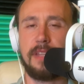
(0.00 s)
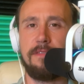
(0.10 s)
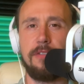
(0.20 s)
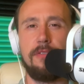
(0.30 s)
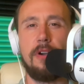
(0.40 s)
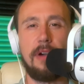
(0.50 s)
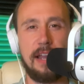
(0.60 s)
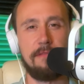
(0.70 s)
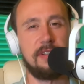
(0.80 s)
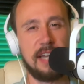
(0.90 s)
if you don't
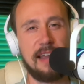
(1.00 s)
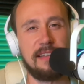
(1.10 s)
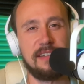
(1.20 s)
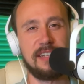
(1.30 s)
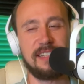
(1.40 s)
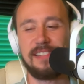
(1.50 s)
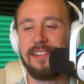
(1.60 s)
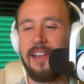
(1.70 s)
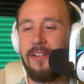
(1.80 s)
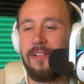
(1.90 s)
have challenges,
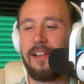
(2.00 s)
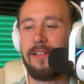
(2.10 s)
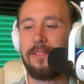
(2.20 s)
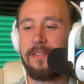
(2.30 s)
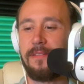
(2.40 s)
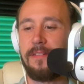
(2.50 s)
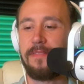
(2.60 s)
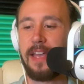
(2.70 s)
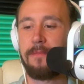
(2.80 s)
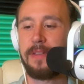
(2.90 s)

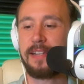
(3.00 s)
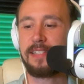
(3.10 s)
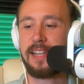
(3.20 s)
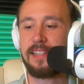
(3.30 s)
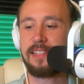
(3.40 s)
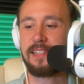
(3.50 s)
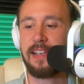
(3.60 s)
if that makes sense.